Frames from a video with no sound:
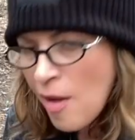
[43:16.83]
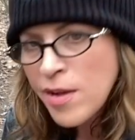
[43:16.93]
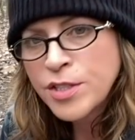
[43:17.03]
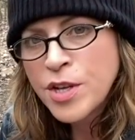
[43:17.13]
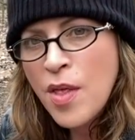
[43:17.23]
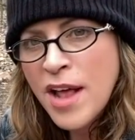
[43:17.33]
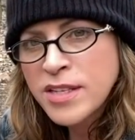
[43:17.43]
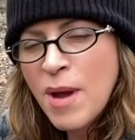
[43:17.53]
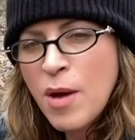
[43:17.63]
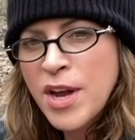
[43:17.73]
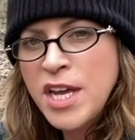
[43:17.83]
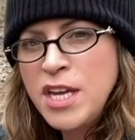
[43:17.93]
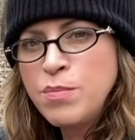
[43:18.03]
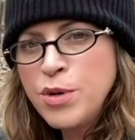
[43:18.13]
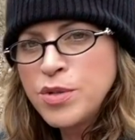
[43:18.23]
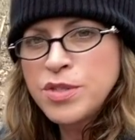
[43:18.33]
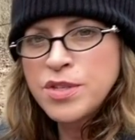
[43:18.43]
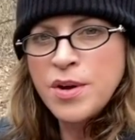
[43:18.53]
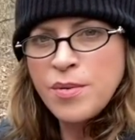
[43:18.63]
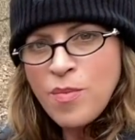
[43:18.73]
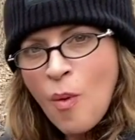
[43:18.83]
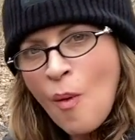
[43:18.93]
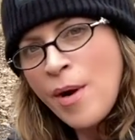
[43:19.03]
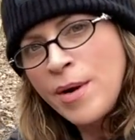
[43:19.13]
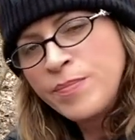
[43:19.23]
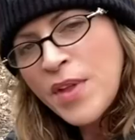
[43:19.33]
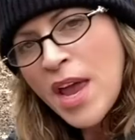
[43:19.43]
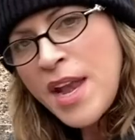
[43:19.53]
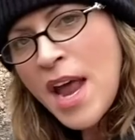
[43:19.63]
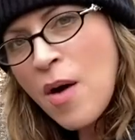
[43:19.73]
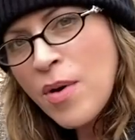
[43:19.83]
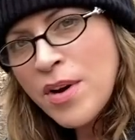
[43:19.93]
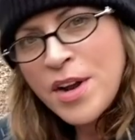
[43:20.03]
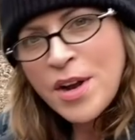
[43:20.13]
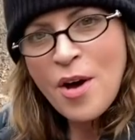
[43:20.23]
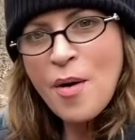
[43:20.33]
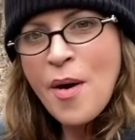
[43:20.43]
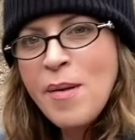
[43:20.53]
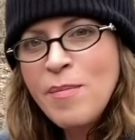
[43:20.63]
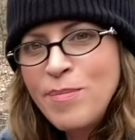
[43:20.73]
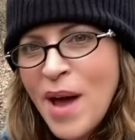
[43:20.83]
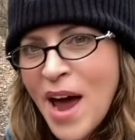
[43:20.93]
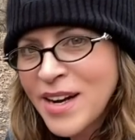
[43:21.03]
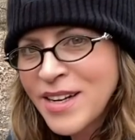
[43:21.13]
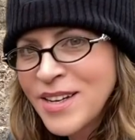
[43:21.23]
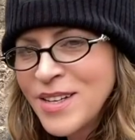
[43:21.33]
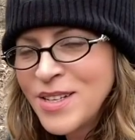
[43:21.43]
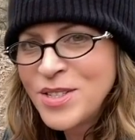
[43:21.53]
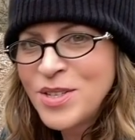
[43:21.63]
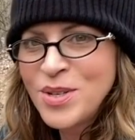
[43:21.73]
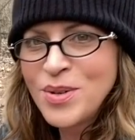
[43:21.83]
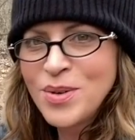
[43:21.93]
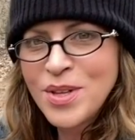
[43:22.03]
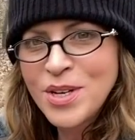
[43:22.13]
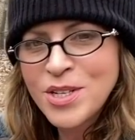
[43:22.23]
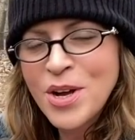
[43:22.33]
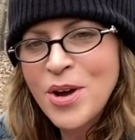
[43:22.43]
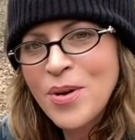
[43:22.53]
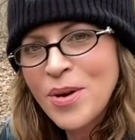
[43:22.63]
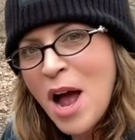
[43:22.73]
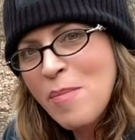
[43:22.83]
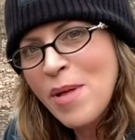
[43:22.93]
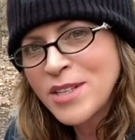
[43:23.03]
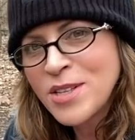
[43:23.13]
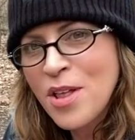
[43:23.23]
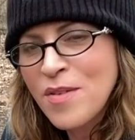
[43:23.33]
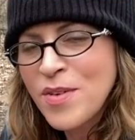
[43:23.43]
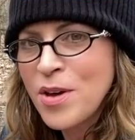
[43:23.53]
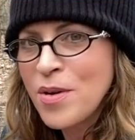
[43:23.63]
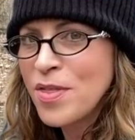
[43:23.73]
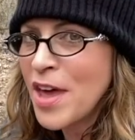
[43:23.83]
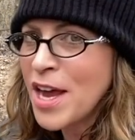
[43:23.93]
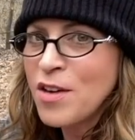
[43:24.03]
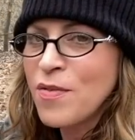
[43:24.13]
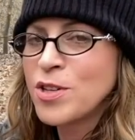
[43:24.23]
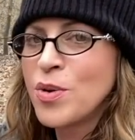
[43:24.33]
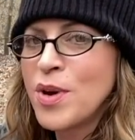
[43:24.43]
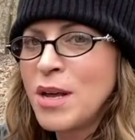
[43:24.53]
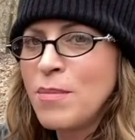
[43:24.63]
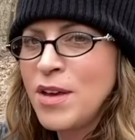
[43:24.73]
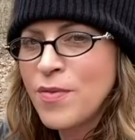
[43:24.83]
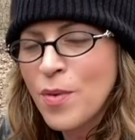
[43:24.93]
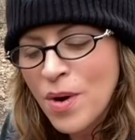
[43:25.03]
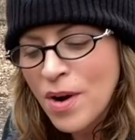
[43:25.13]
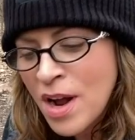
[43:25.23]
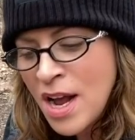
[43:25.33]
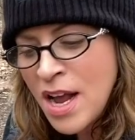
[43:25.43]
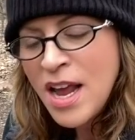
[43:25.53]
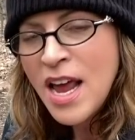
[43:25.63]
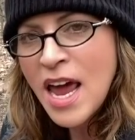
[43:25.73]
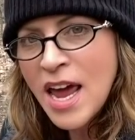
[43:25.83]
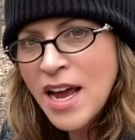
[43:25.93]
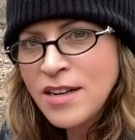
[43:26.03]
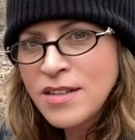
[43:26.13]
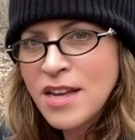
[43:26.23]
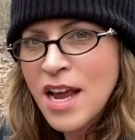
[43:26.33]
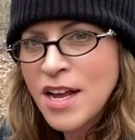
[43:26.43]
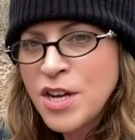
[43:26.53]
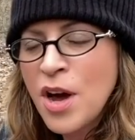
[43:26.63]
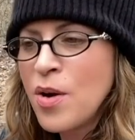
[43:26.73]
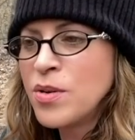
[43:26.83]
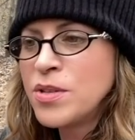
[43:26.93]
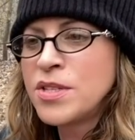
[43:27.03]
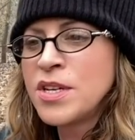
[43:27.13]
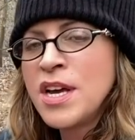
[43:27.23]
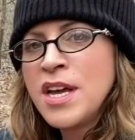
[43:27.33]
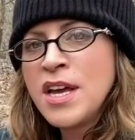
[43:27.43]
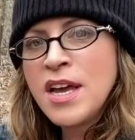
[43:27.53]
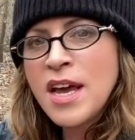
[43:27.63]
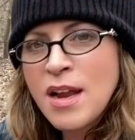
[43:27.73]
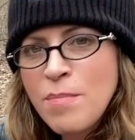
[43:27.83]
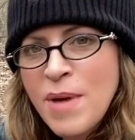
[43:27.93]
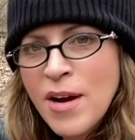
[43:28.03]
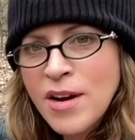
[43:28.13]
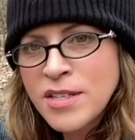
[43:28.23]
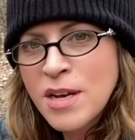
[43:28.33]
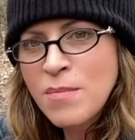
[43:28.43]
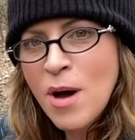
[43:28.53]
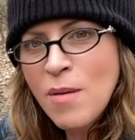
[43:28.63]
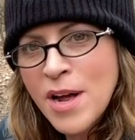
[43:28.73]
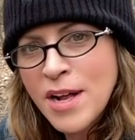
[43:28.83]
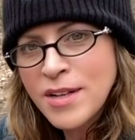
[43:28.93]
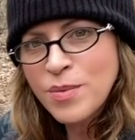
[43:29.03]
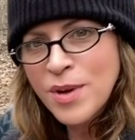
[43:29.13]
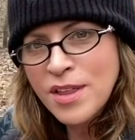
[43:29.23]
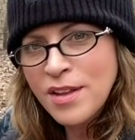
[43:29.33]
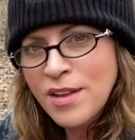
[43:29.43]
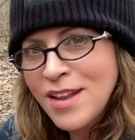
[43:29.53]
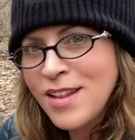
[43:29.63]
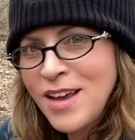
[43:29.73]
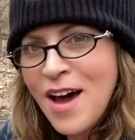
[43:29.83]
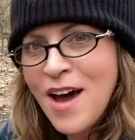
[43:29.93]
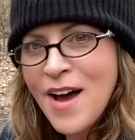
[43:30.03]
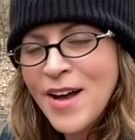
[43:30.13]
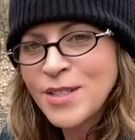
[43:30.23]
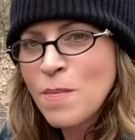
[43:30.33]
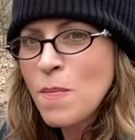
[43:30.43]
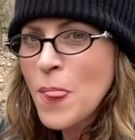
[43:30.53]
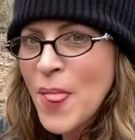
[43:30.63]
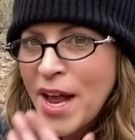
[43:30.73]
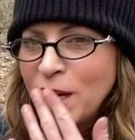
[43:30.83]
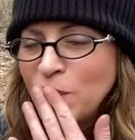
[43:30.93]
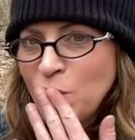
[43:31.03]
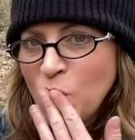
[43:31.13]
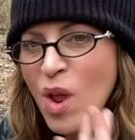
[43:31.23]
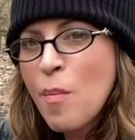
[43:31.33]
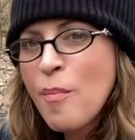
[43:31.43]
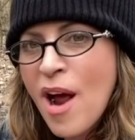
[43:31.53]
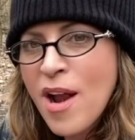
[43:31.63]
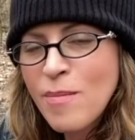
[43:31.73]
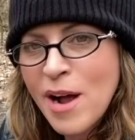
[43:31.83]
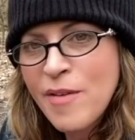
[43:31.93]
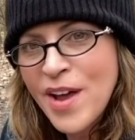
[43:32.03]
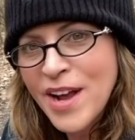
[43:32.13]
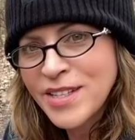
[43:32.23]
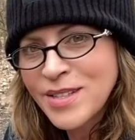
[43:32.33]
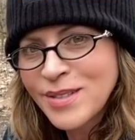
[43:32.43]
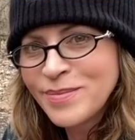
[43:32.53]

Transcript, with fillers: So that's my Wiggy's boots. And now we're going to go back to the show. God bless all of you. And thank you for joining me for Eggs and Toast and Embarrassing Moments with Lyn Leahz and bread on my face.